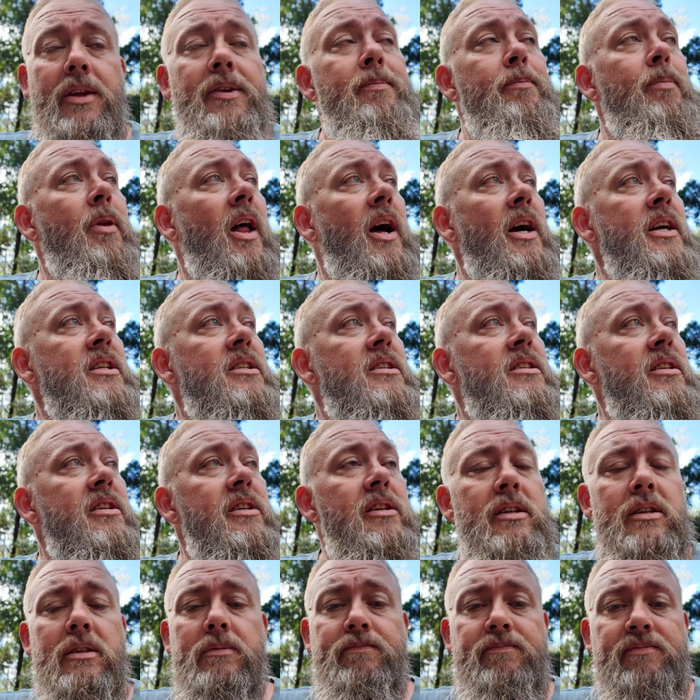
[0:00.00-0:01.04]
this place
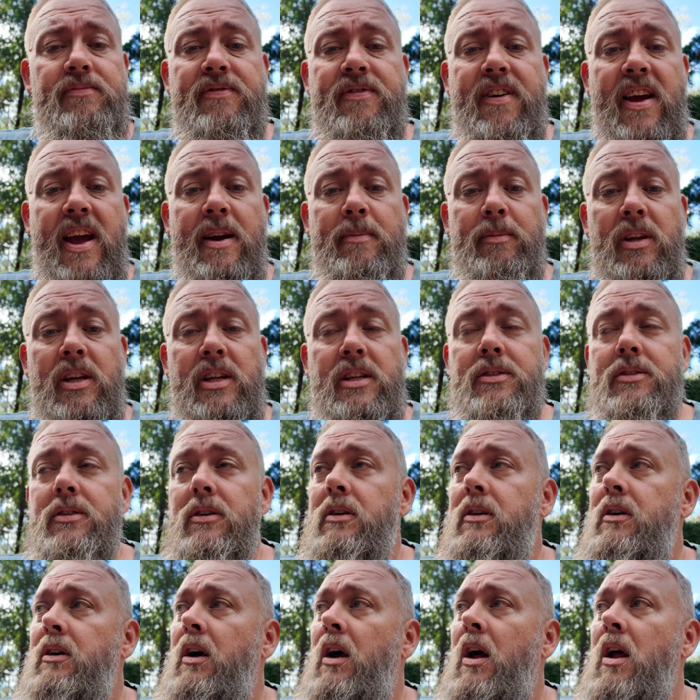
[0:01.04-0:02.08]
to families.
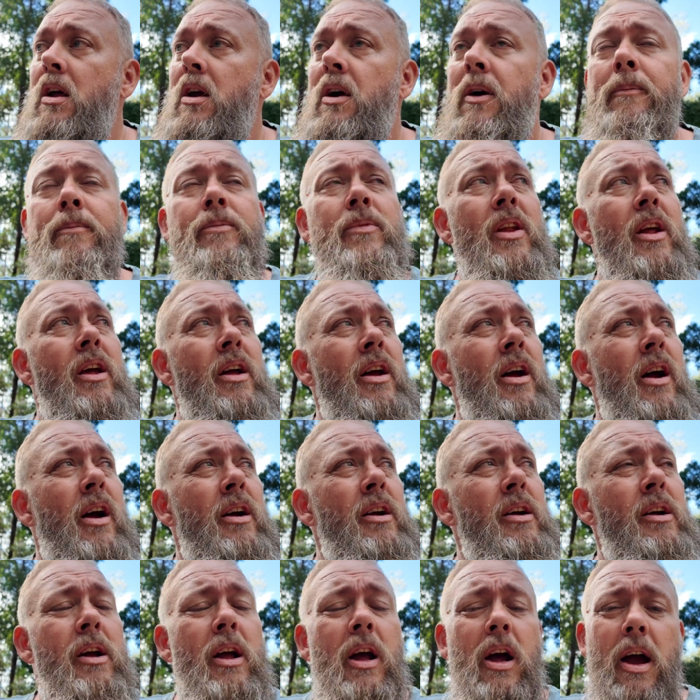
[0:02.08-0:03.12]

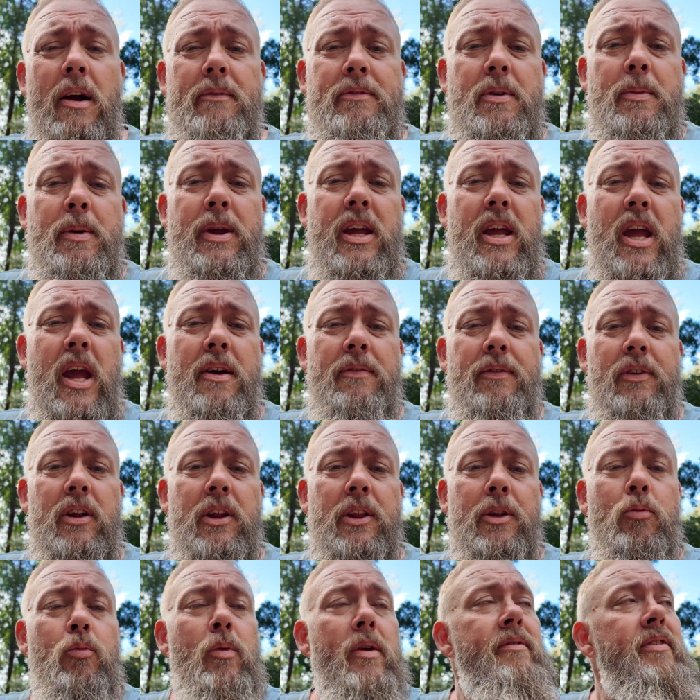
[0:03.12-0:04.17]
Have to be careful of
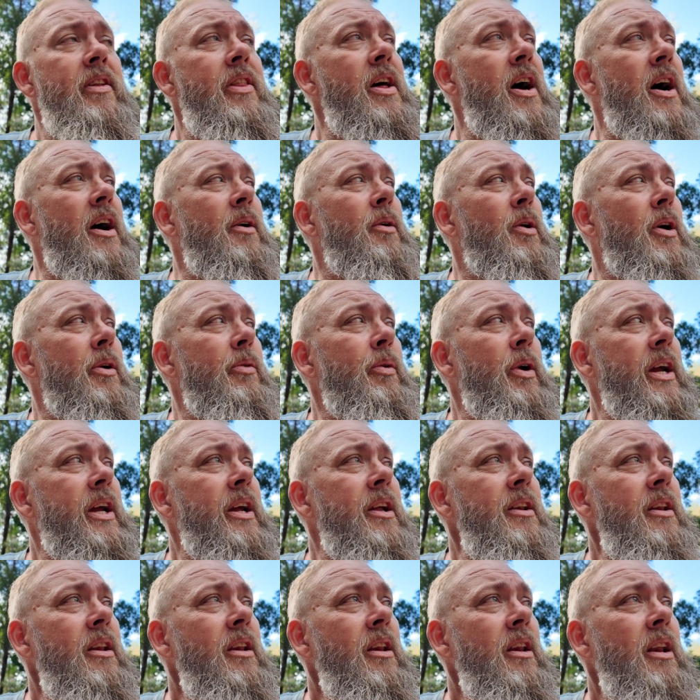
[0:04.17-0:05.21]
the river though, I
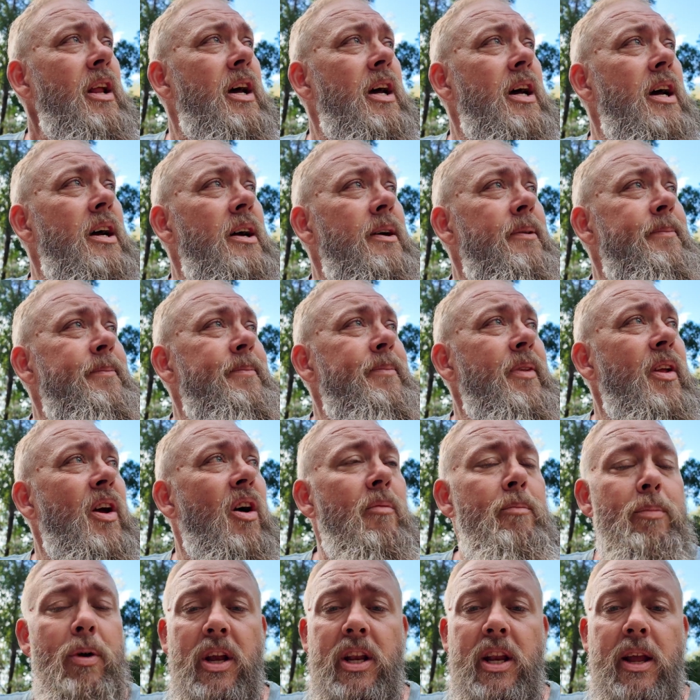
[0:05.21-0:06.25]
reckon.
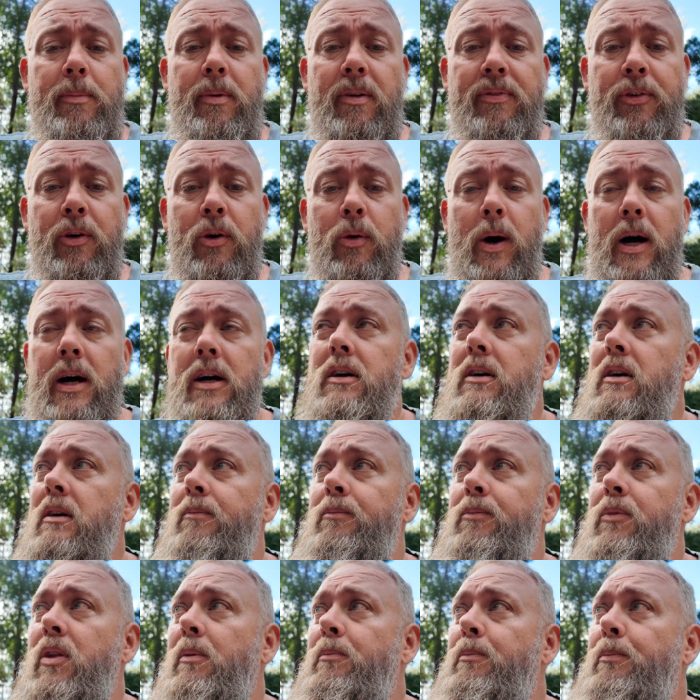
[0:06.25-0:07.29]
I've been here before,
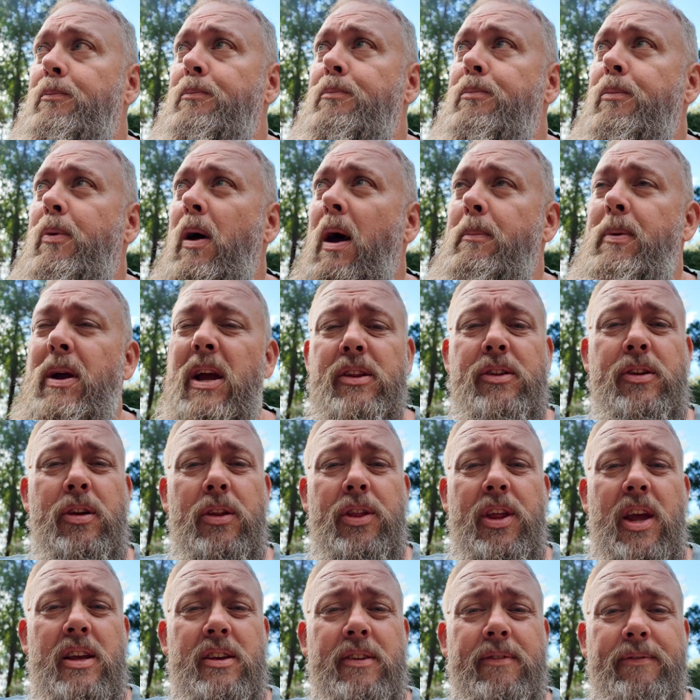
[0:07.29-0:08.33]
about
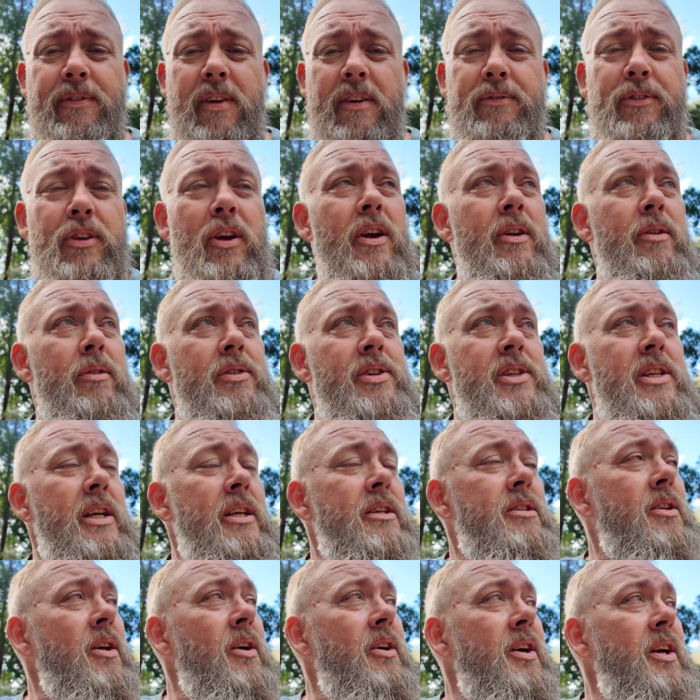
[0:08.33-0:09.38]
2015 or
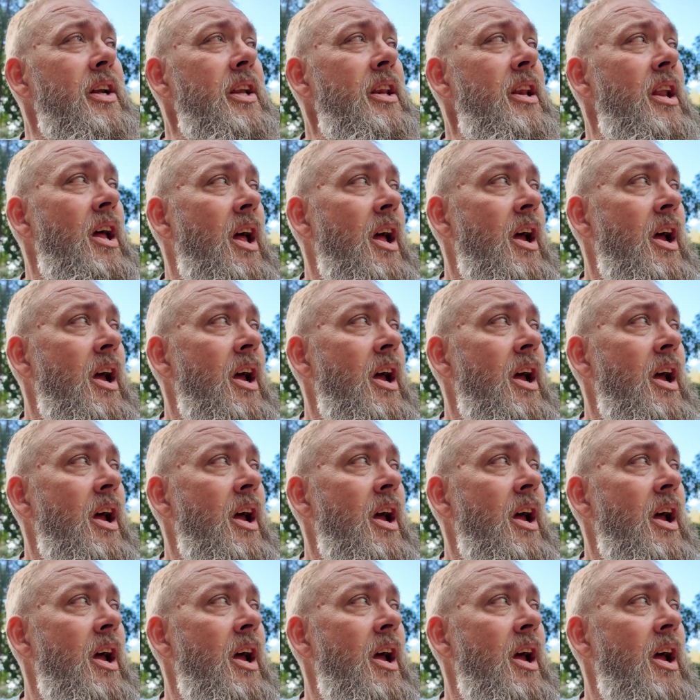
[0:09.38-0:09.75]
16,